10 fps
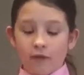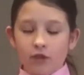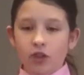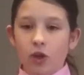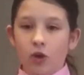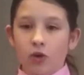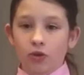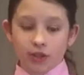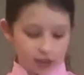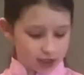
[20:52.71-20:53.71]
So
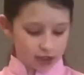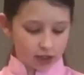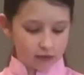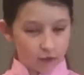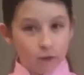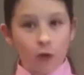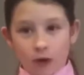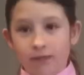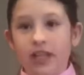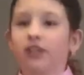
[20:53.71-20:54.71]
there's 4
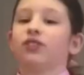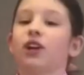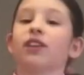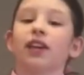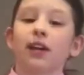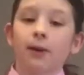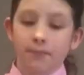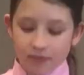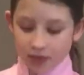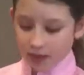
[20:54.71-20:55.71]
meals right
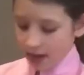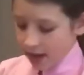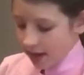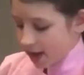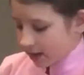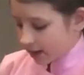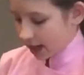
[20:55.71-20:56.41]
there.